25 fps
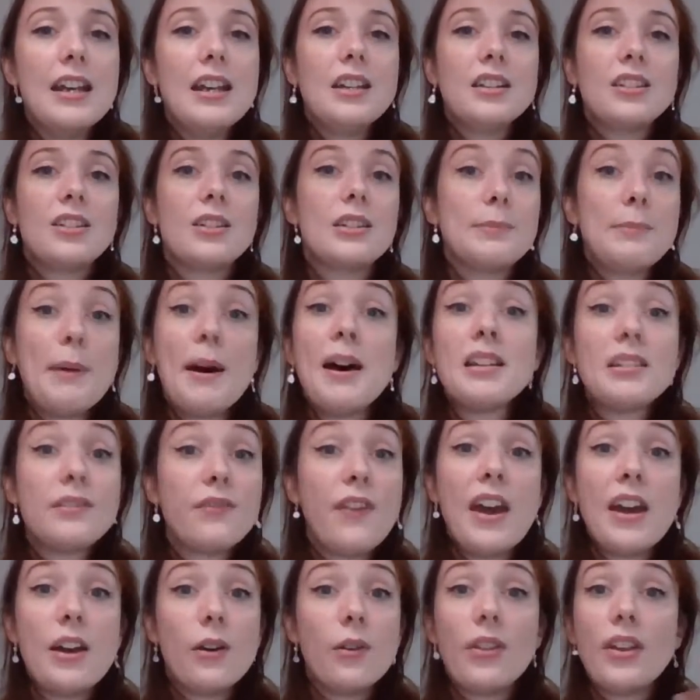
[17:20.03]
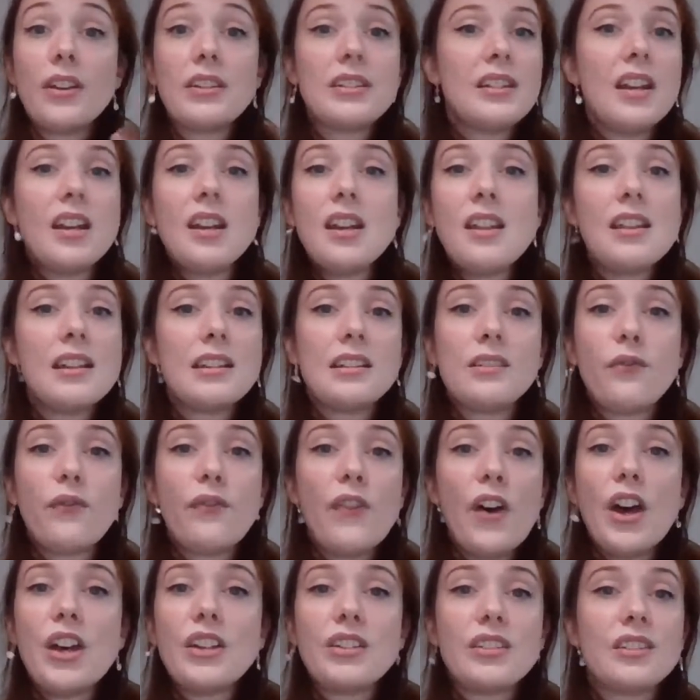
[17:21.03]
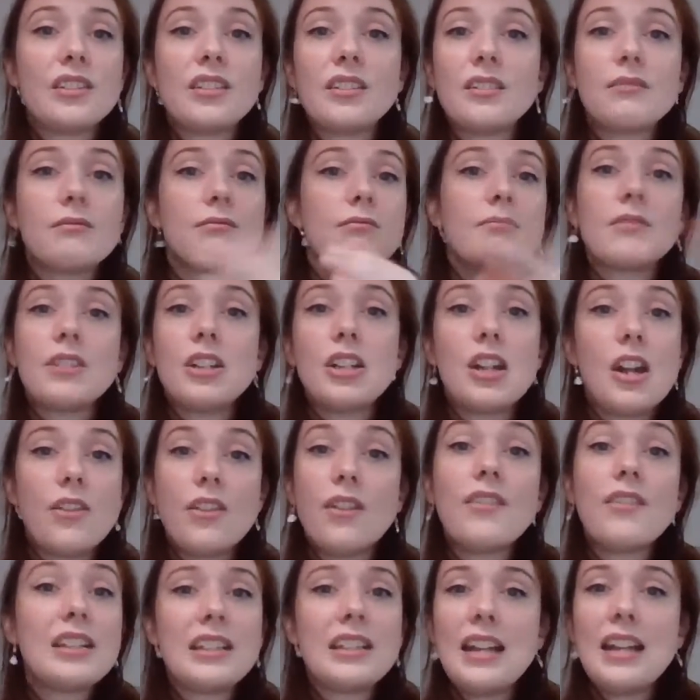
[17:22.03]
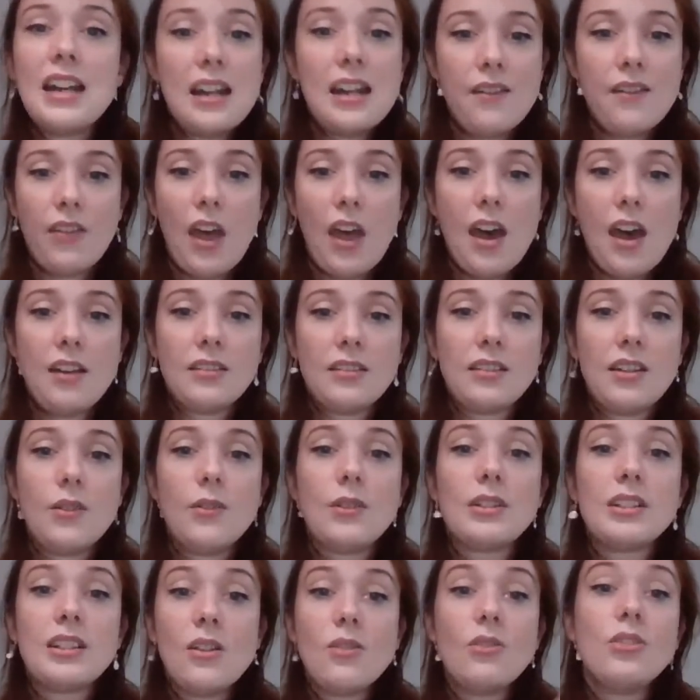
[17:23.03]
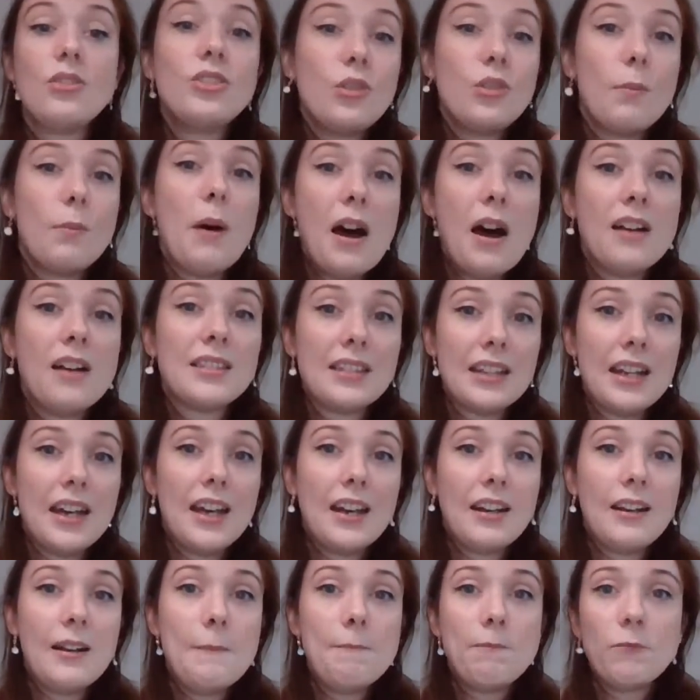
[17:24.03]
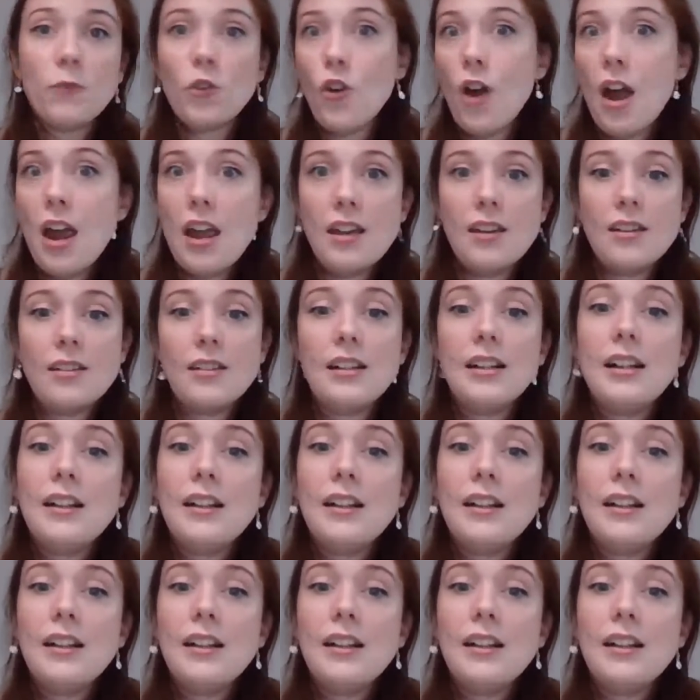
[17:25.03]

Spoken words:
So it's pass fail. There's none of this first, there isn't any of that. So as long as you're passing, it's great.